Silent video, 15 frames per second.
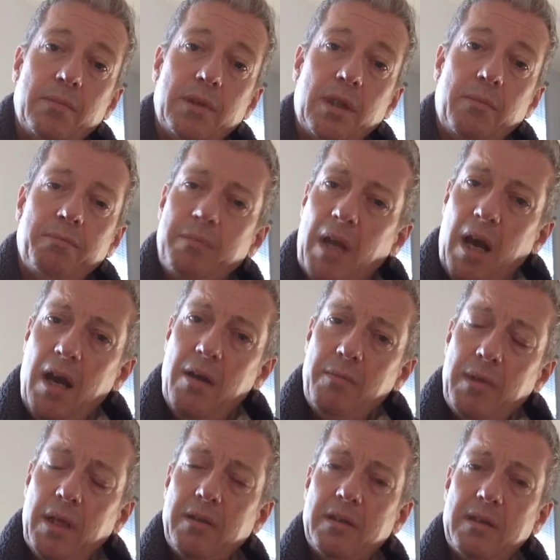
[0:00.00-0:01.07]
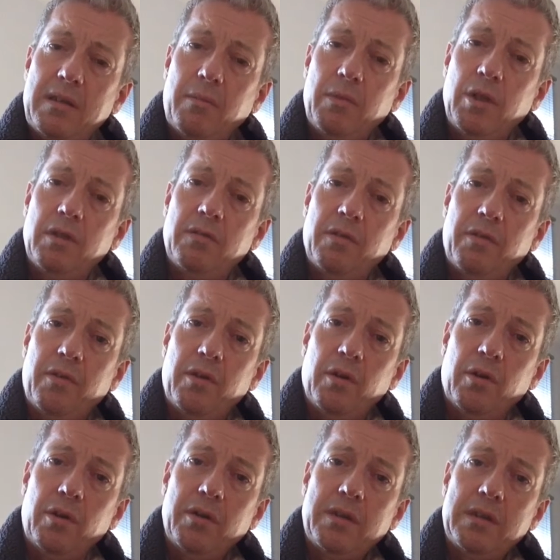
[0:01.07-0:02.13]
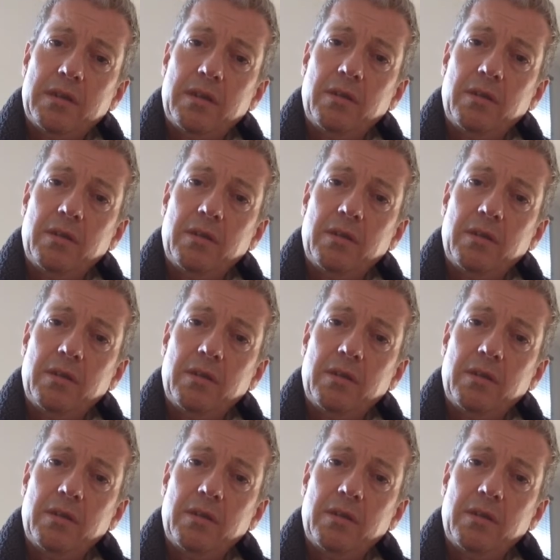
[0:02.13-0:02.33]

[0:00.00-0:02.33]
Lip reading: So I hope those are some useful thoughts.